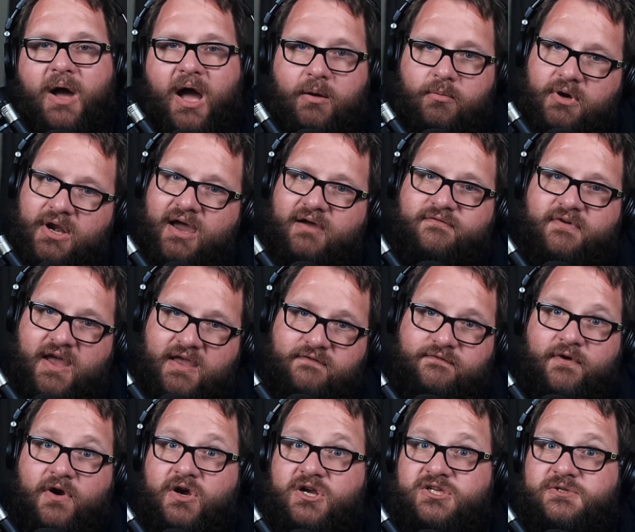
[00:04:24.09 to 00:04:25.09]
I would have a
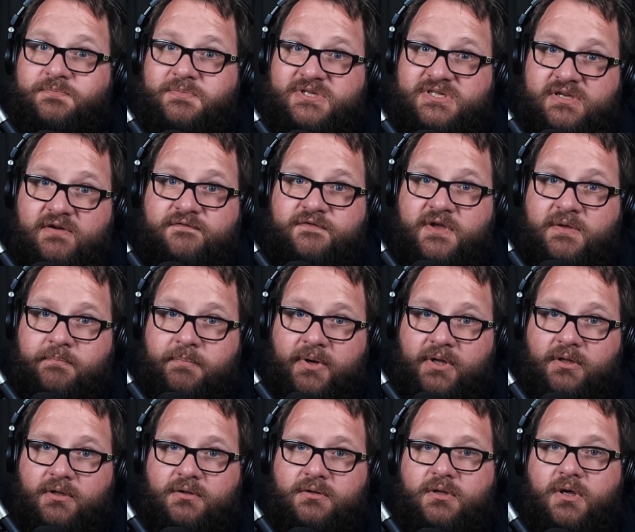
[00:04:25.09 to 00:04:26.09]
very specific
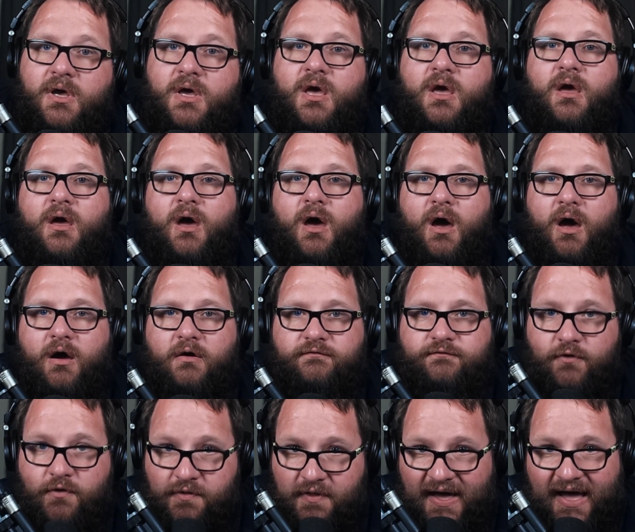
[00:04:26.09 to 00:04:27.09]
build
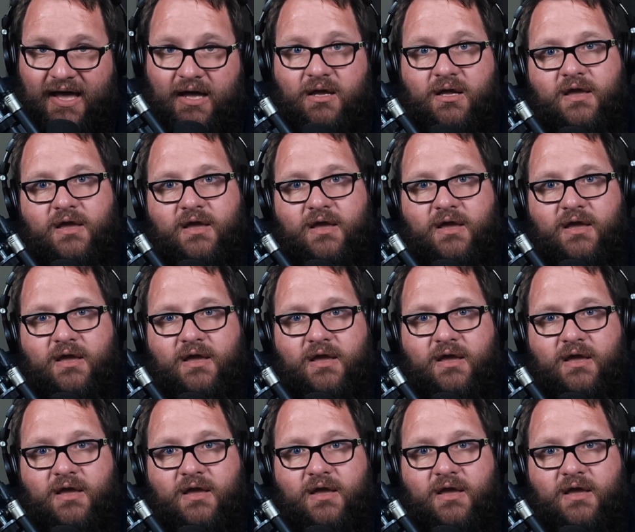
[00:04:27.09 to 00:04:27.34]
for that.